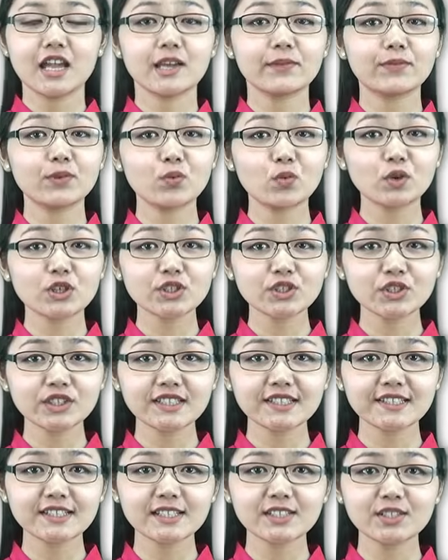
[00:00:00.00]
If you want to
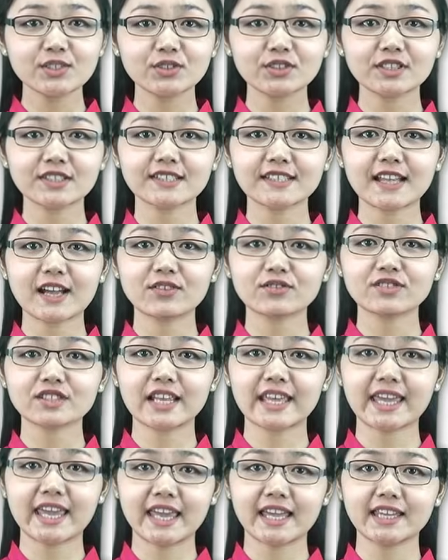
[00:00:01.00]
listen to the sounds
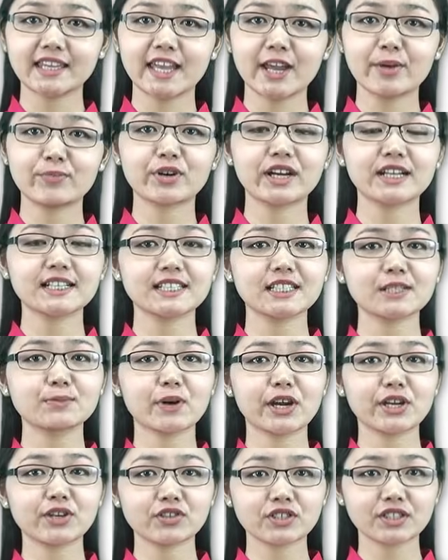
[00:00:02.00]
again and practice
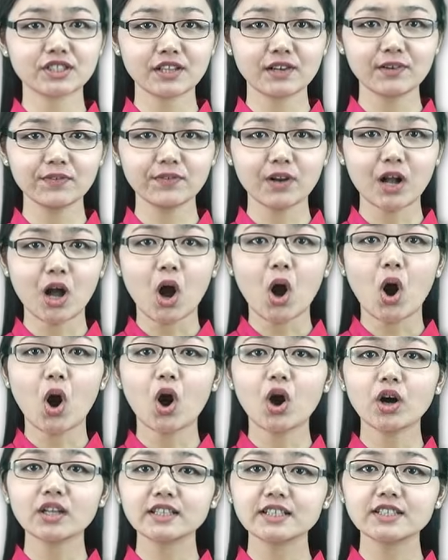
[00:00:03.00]
by yourself,
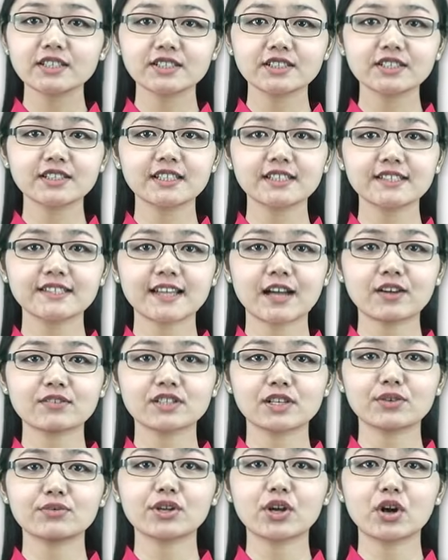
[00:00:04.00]
all the consonant
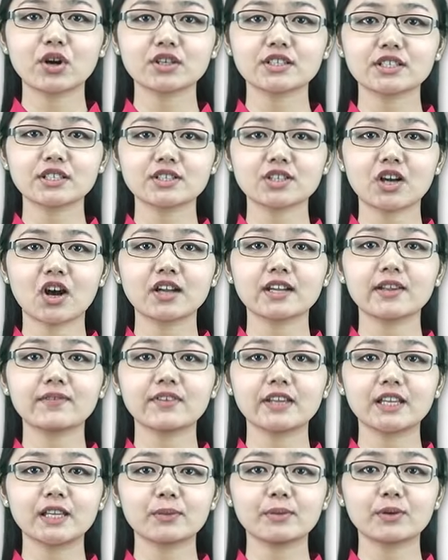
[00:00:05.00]
sounds are recorded and
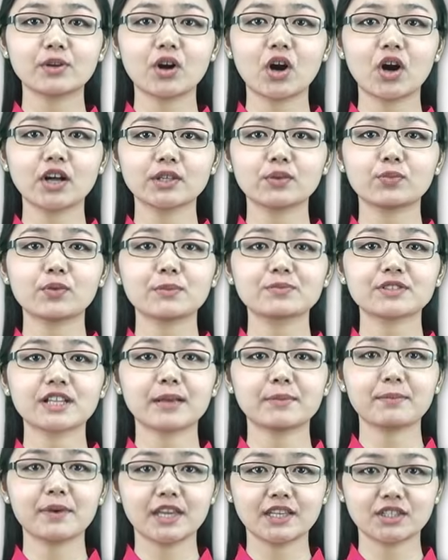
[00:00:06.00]
available on the
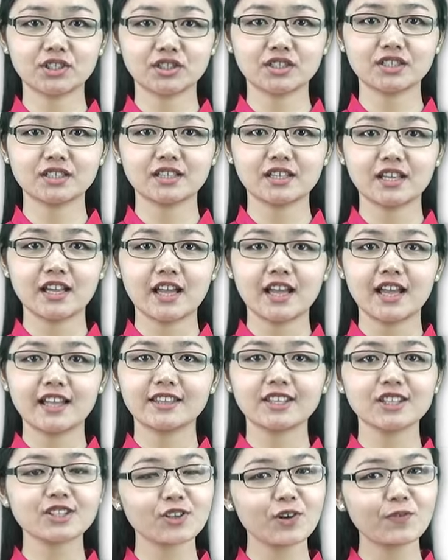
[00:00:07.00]
website page.
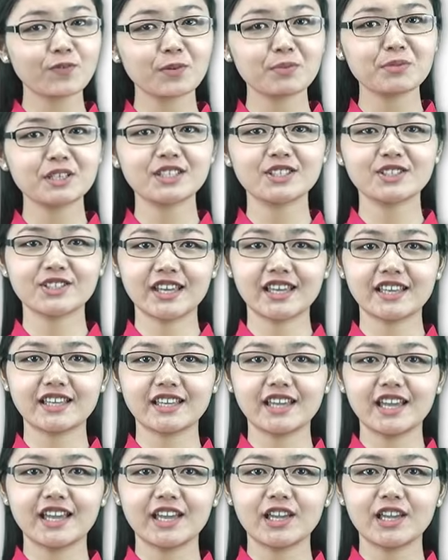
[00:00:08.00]
That's all for me today.